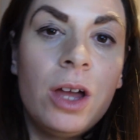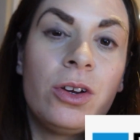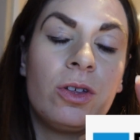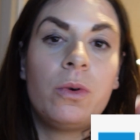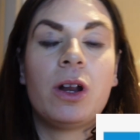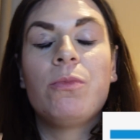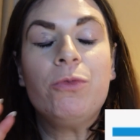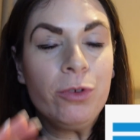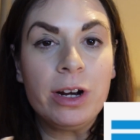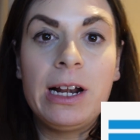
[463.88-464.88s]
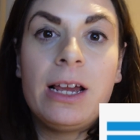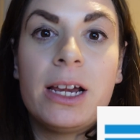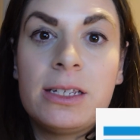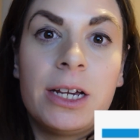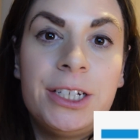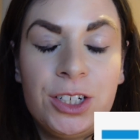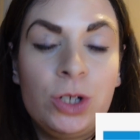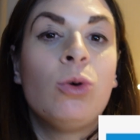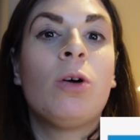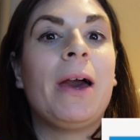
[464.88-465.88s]
Another one I'm really excited to
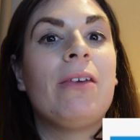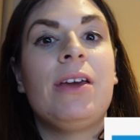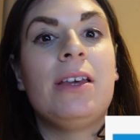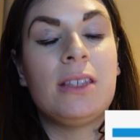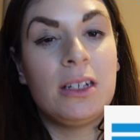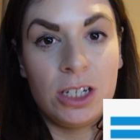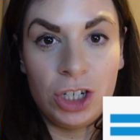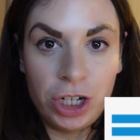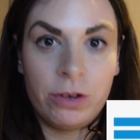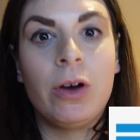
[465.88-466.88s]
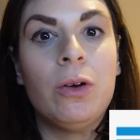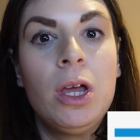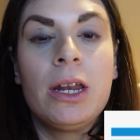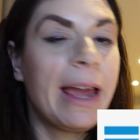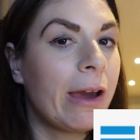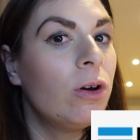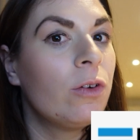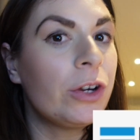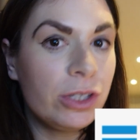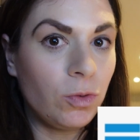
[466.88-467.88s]
talk about is Dejiro. Now,
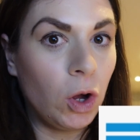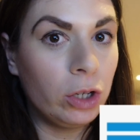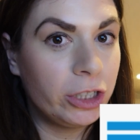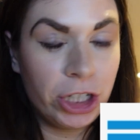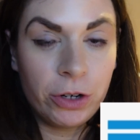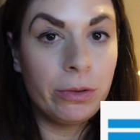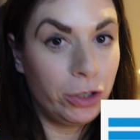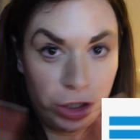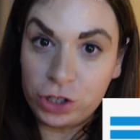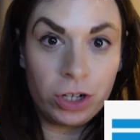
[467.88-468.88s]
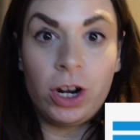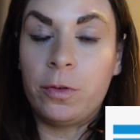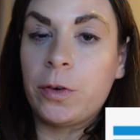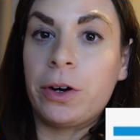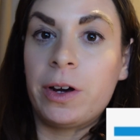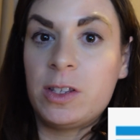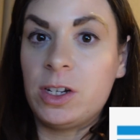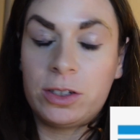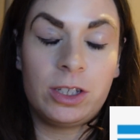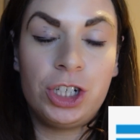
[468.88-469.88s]
first of all, Dejiro doesn't offer a
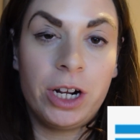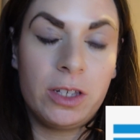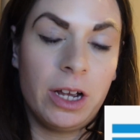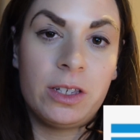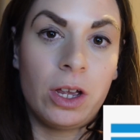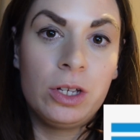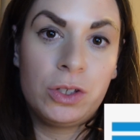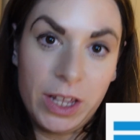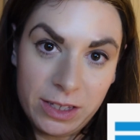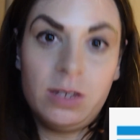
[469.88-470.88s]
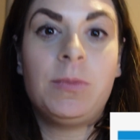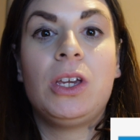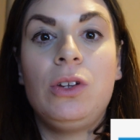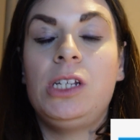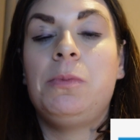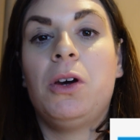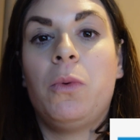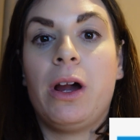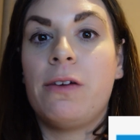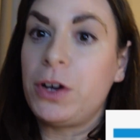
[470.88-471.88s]
stocks and shares ISA, so that's something you need to be
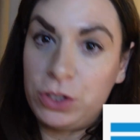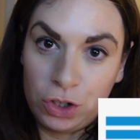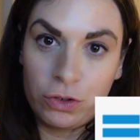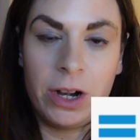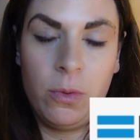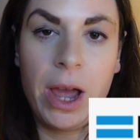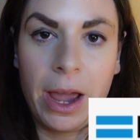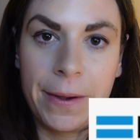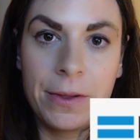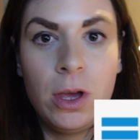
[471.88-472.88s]
aware of straight away.